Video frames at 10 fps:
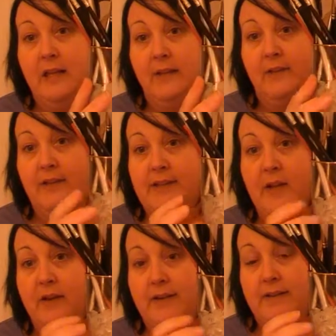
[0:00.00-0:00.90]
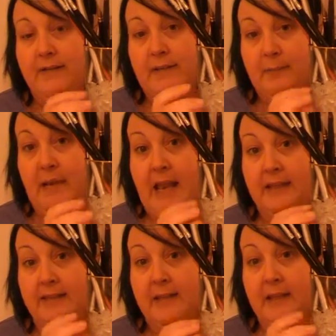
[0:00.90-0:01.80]
for the size of this
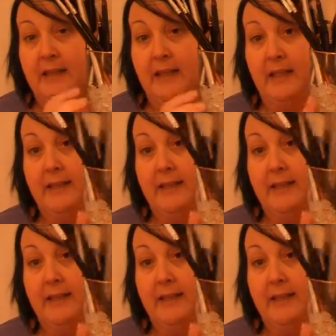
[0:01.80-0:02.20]
plastic